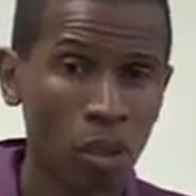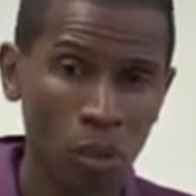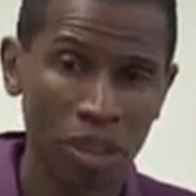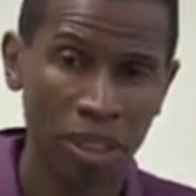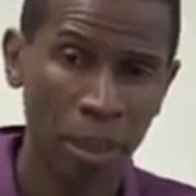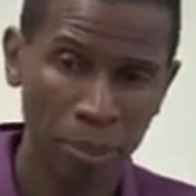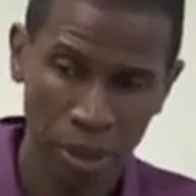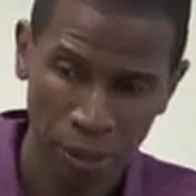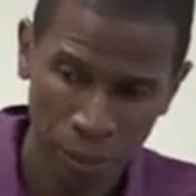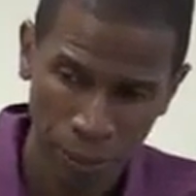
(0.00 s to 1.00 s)

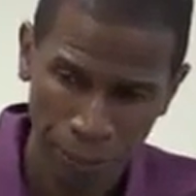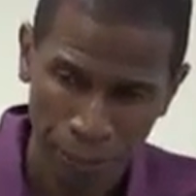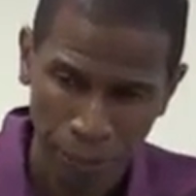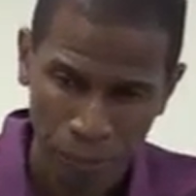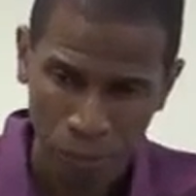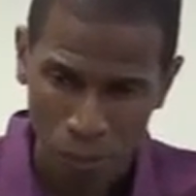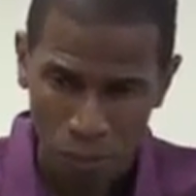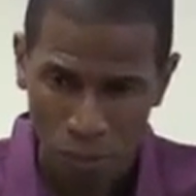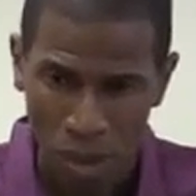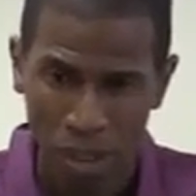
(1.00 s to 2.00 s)
receptive.
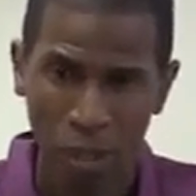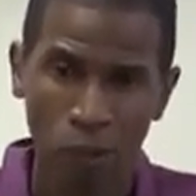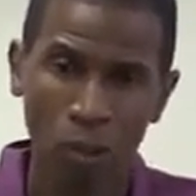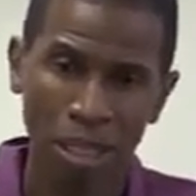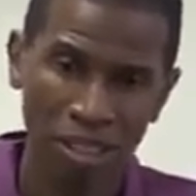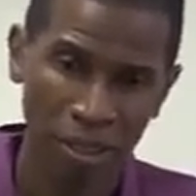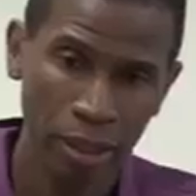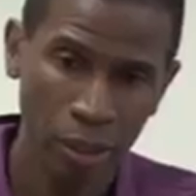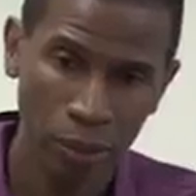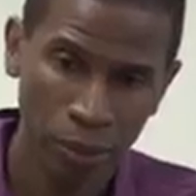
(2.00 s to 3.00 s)
Now for
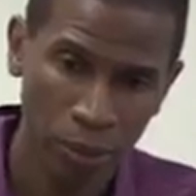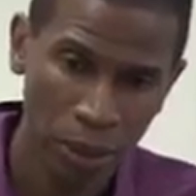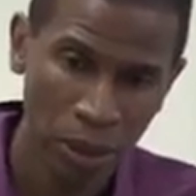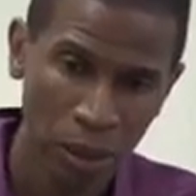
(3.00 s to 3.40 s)
myself,